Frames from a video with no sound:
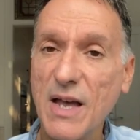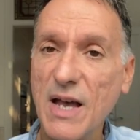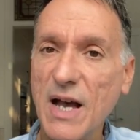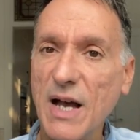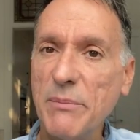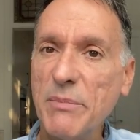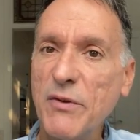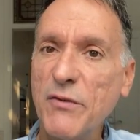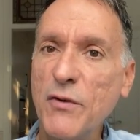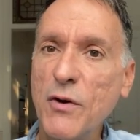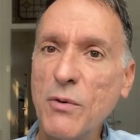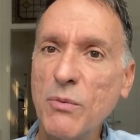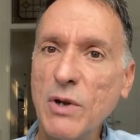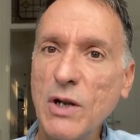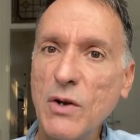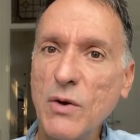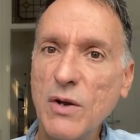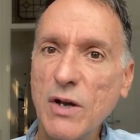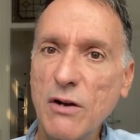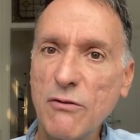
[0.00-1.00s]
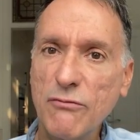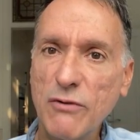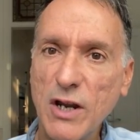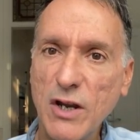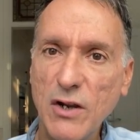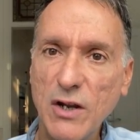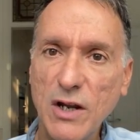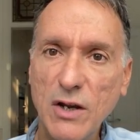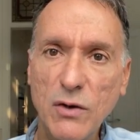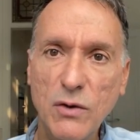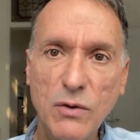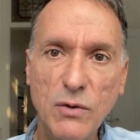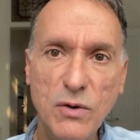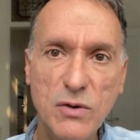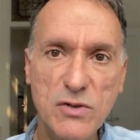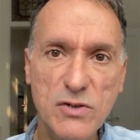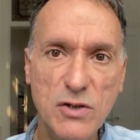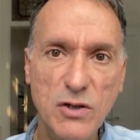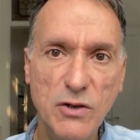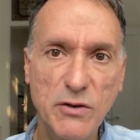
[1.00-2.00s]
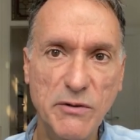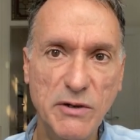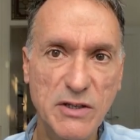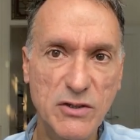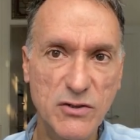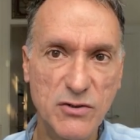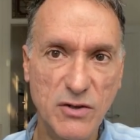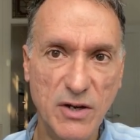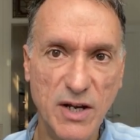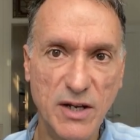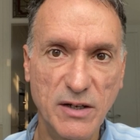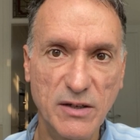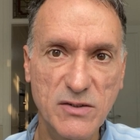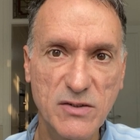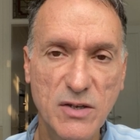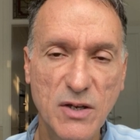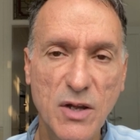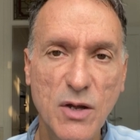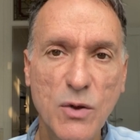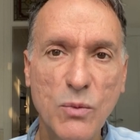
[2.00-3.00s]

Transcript: And before we look at regular glucose-lowering drugs,